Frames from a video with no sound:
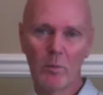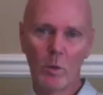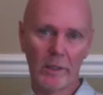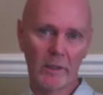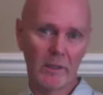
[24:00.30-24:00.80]

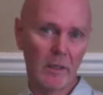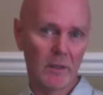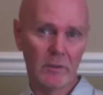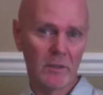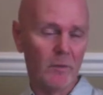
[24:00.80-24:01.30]
one and the
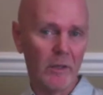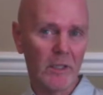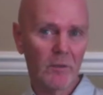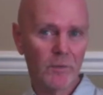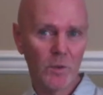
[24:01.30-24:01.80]
other in a very
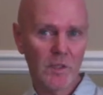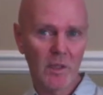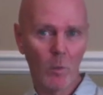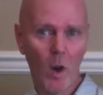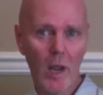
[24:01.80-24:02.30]

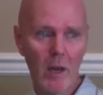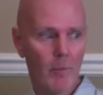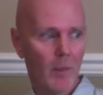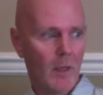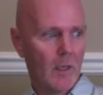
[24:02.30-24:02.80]
confusing way.
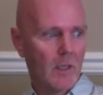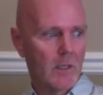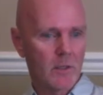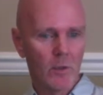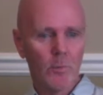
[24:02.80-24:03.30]

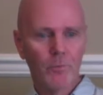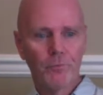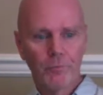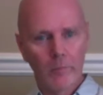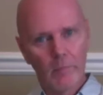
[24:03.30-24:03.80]
So
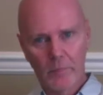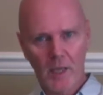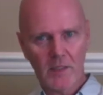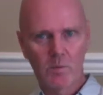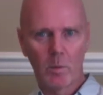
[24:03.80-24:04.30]

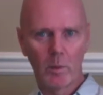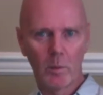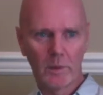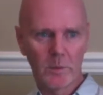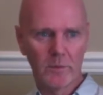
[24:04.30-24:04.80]
that's what we
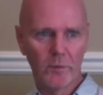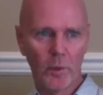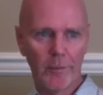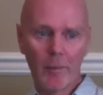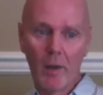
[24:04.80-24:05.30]
want to
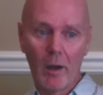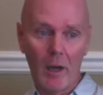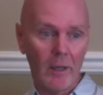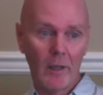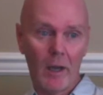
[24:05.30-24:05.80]
avoid.
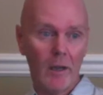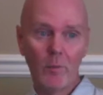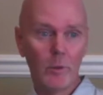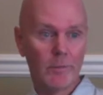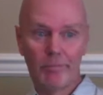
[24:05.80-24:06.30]
I
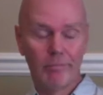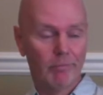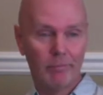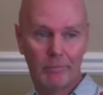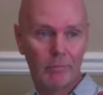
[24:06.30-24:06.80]
would
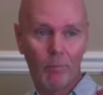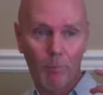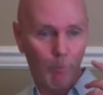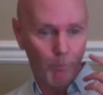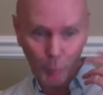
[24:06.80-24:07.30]

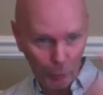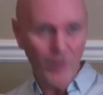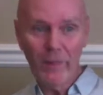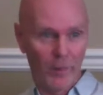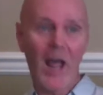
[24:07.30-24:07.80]

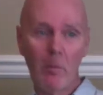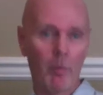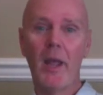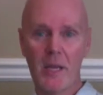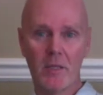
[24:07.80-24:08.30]
print that
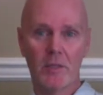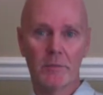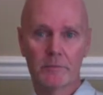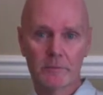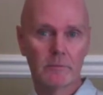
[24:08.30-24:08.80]
page
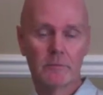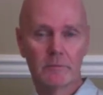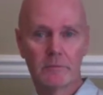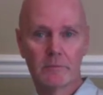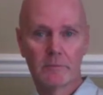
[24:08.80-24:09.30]

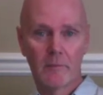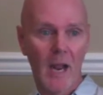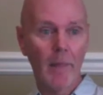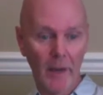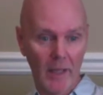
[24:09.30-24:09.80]

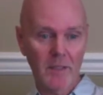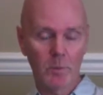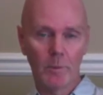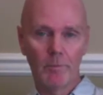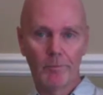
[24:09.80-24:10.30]
and the next
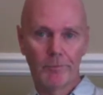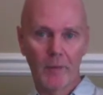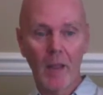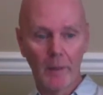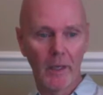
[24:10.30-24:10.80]
one
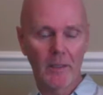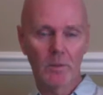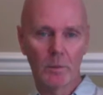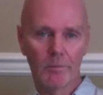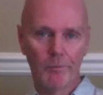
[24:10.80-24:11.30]
and the next
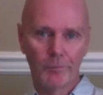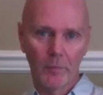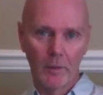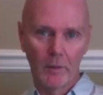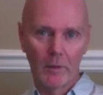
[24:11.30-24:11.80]
one
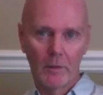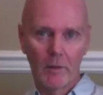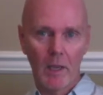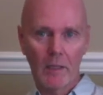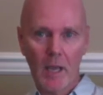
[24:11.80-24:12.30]

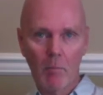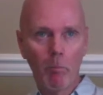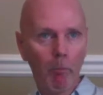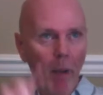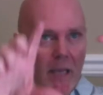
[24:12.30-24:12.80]
and
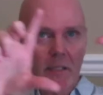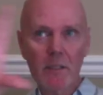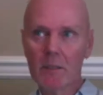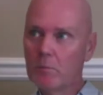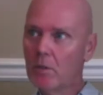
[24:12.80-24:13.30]
paste
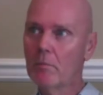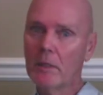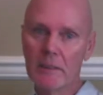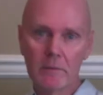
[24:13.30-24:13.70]
them on my